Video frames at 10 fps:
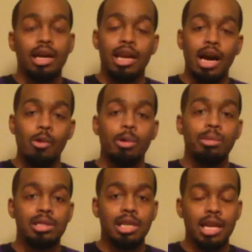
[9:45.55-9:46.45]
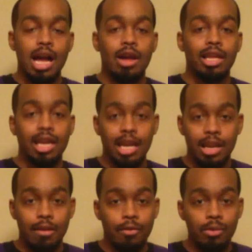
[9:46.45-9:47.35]
and I will be seeing y'all again
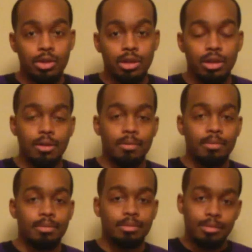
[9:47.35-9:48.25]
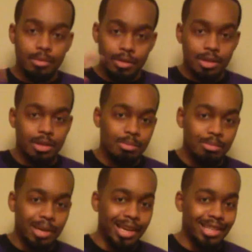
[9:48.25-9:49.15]
in the future.
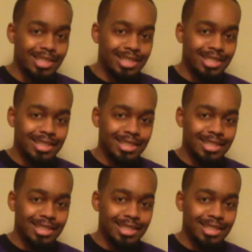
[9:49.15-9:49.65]
Peace.